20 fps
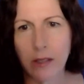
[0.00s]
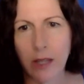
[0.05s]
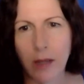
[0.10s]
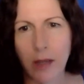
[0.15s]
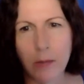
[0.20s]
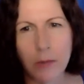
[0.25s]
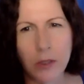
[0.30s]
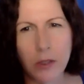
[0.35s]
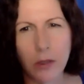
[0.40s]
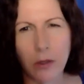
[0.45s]

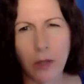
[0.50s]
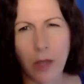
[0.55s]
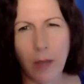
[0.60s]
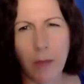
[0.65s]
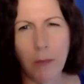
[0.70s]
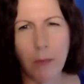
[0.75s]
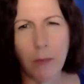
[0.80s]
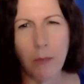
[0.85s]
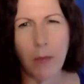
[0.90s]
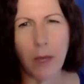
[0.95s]
Deb, so
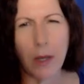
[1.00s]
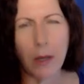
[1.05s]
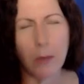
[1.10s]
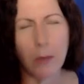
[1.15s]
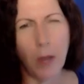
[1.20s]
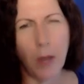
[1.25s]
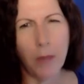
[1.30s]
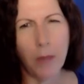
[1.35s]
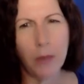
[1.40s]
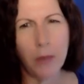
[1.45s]
that
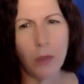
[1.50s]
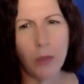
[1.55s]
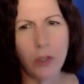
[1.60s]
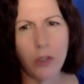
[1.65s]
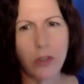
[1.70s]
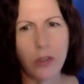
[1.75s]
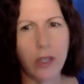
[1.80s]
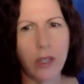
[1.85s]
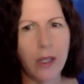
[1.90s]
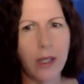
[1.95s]
might be what
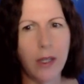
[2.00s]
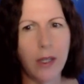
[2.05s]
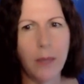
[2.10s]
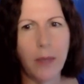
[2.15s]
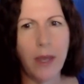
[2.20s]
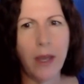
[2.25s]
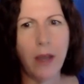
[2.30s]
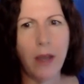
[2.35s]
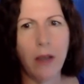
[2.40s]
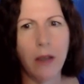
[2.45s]
you're thinking
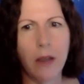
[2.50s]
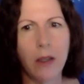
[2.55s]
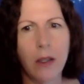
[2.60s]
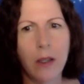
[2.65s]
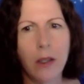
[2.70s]
about.